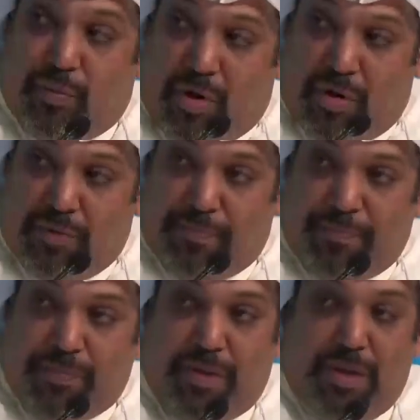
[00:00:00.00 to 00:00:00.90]

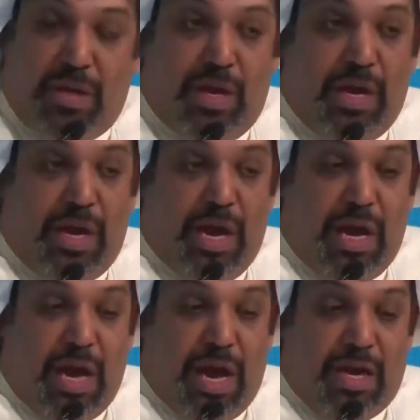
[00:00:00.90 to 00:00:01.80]
And
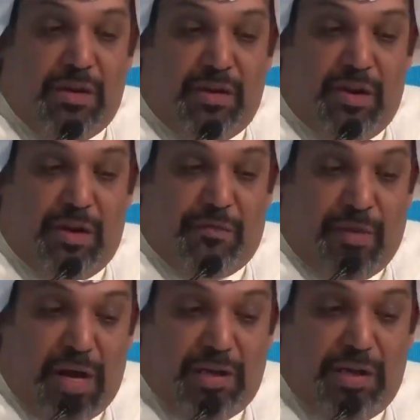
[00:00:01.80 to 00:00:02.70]
finally, the rules and
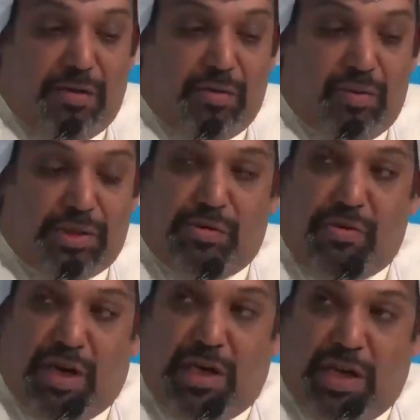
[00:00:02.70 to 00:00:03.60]
regulations. The rules
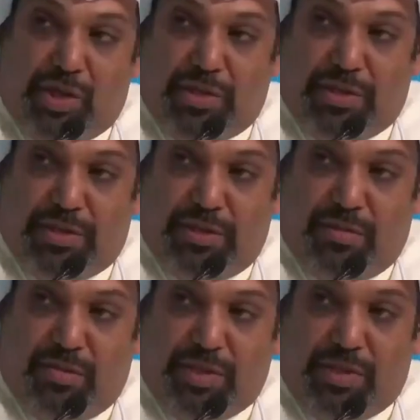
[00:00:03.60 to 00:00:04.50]
and regulations need to be
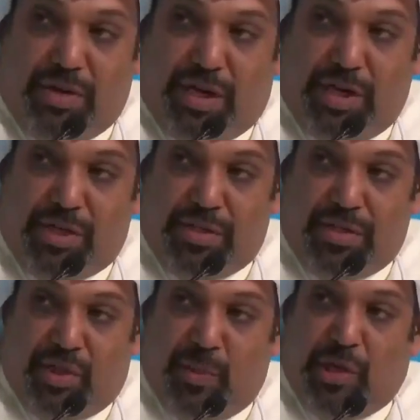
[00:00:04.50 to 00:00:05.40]
conducive
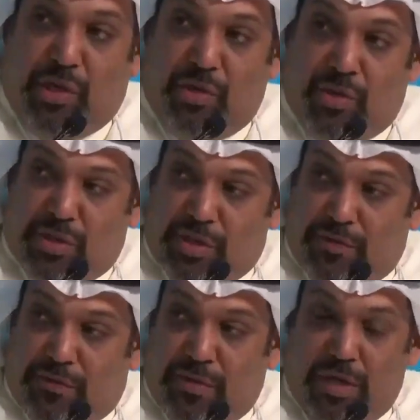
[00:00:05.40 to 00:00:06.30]
to attracting
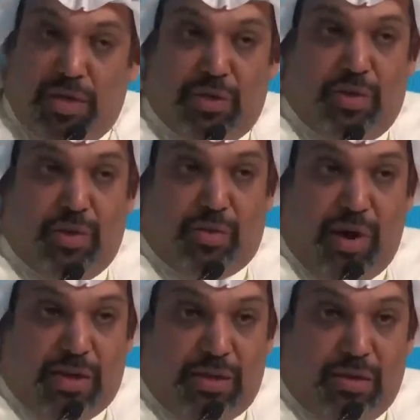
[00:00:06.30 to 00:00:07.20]
growth, to
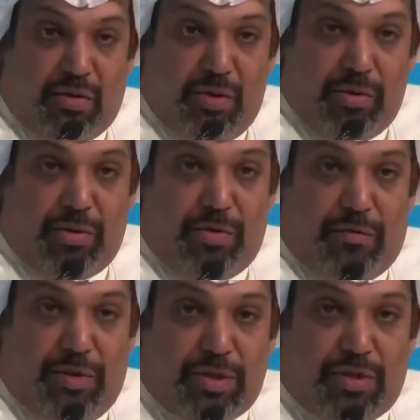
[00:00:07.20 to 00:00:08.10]
fostering growth in
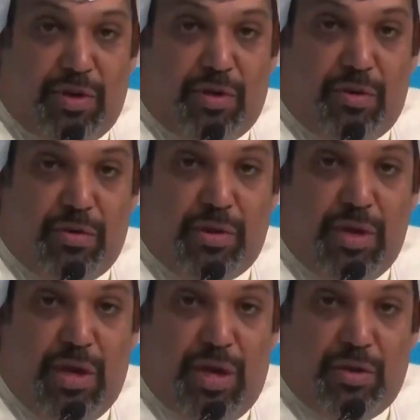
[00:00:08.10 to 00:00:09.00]
those sectors in
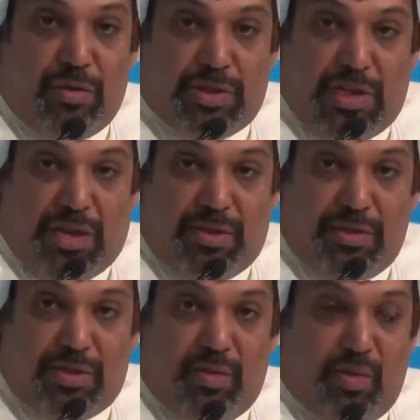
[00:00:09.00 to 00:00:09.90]
which we're
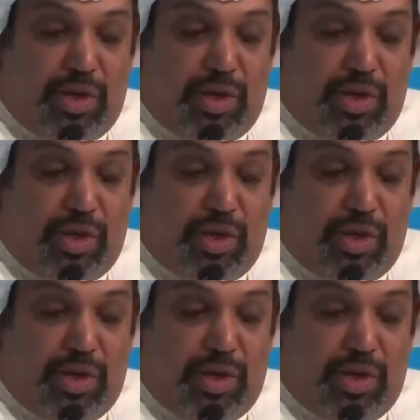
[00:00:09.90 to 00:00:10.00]
looking at.